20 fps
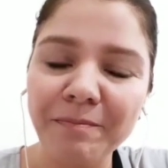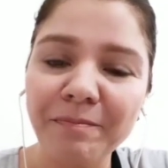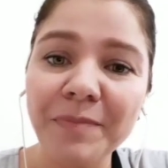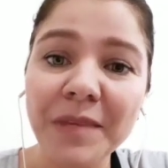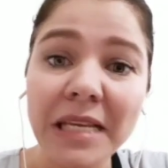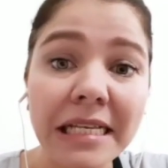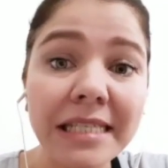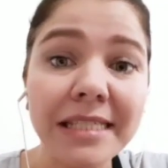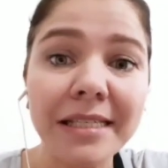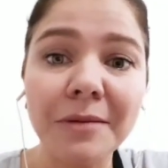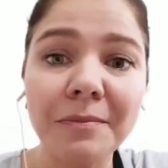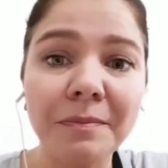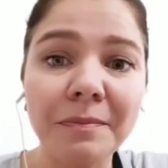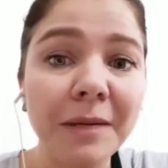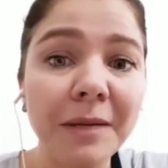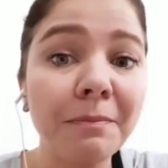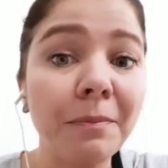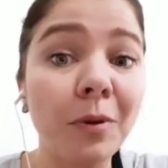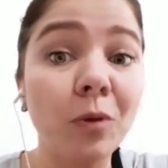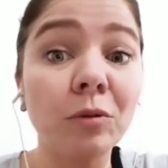Some
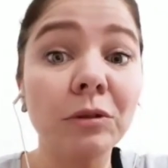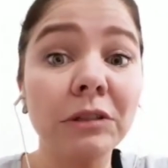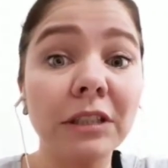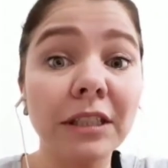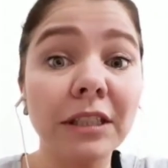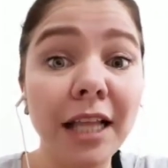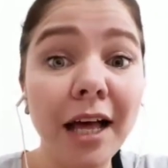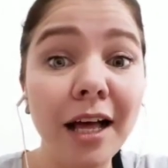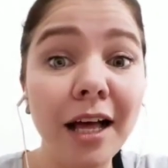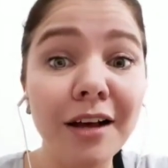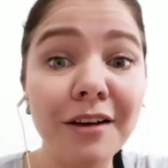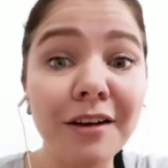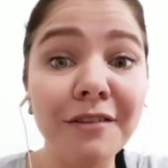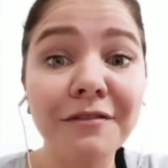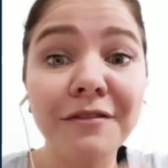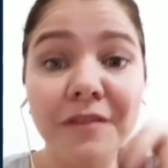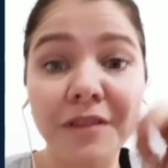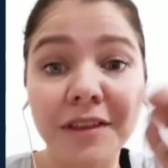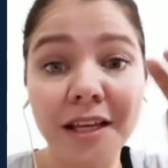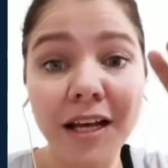people love
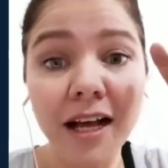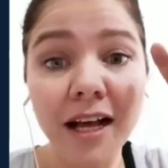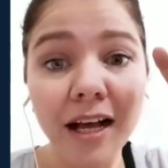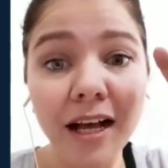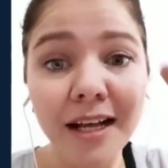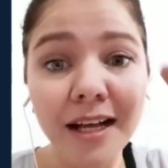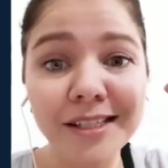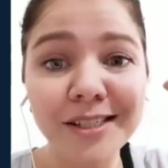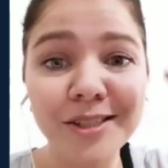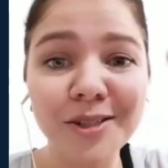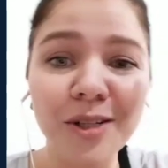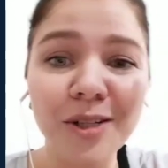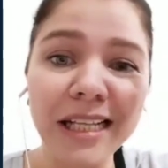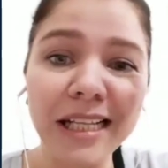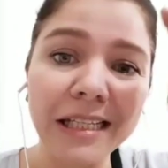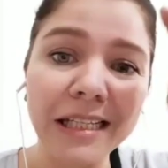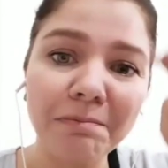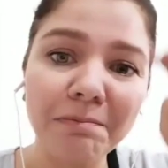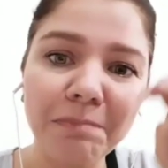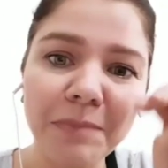the hustle
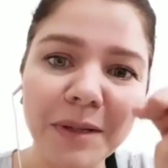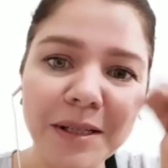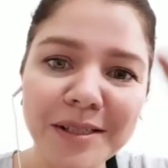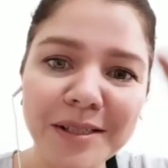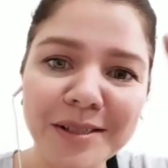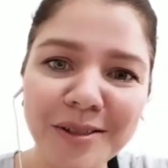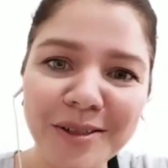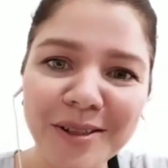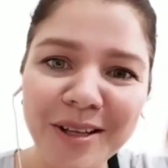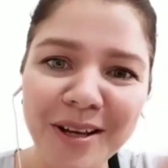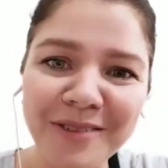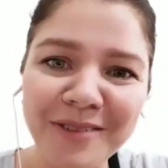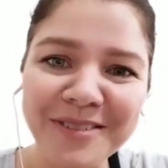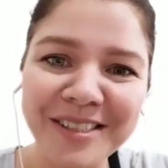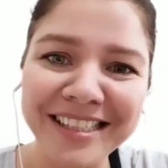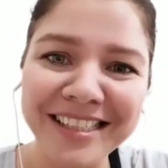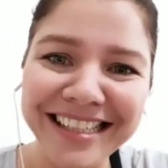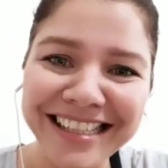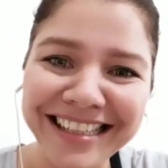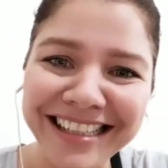and bustle of
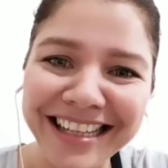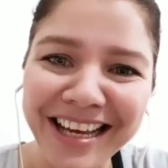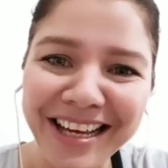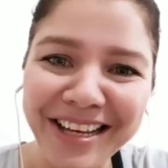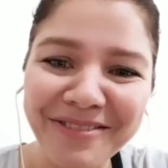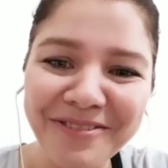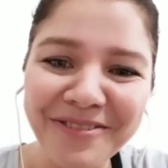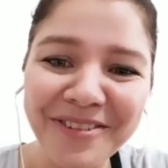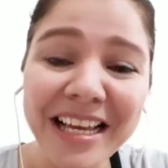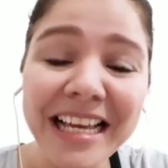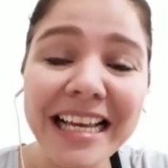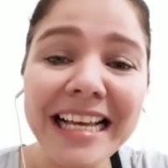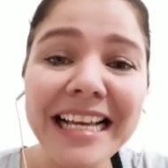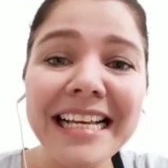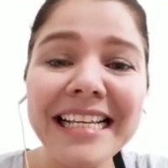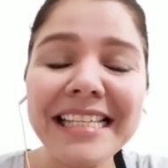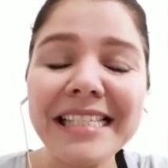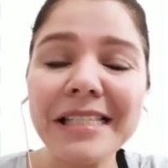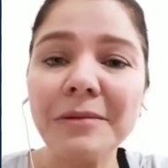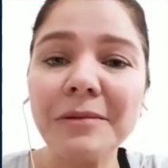city life.
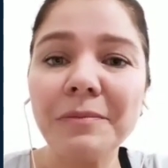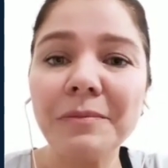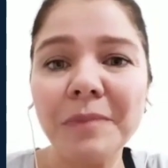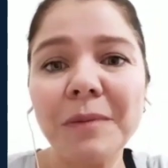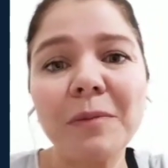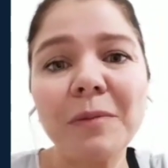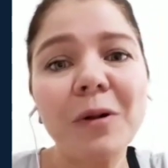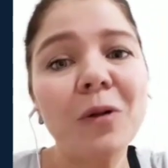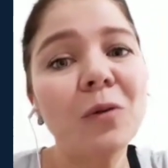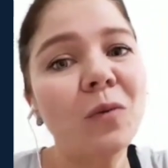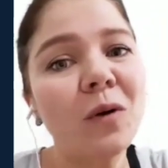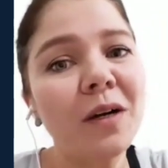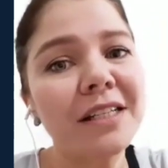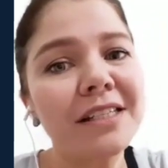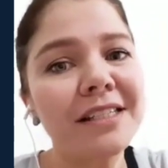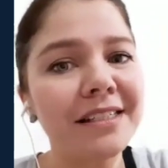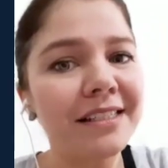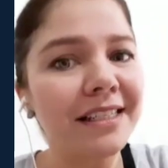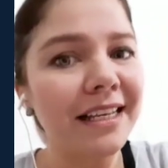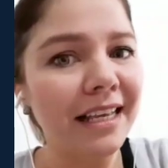Some people want
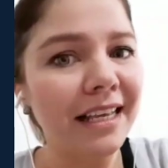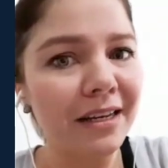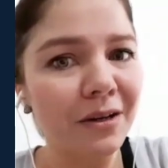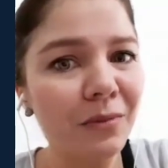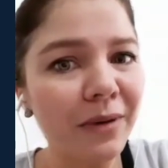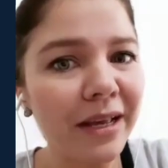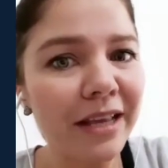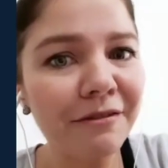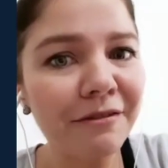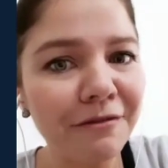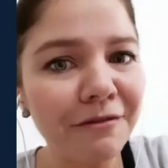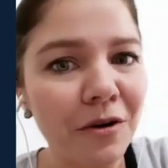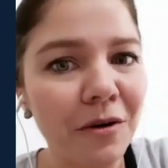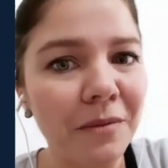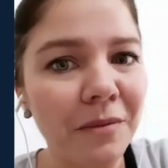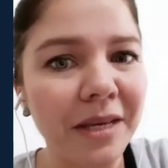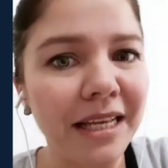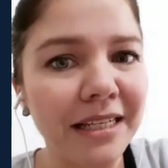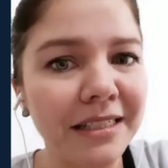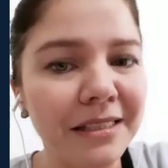to get away
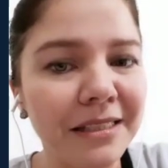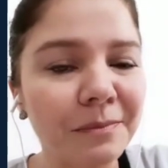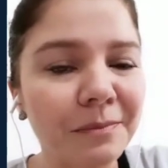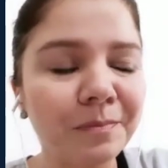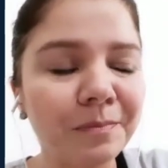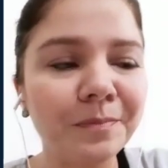from it.